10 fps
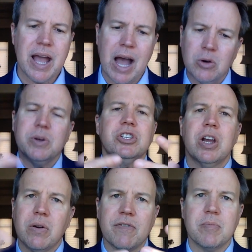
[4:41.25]
how do we
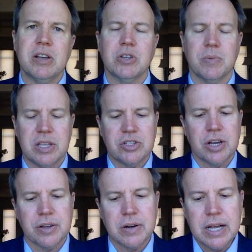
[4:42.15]
share information with each
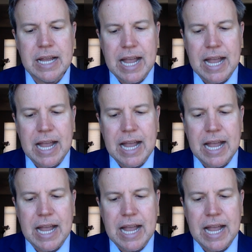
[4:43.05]
other?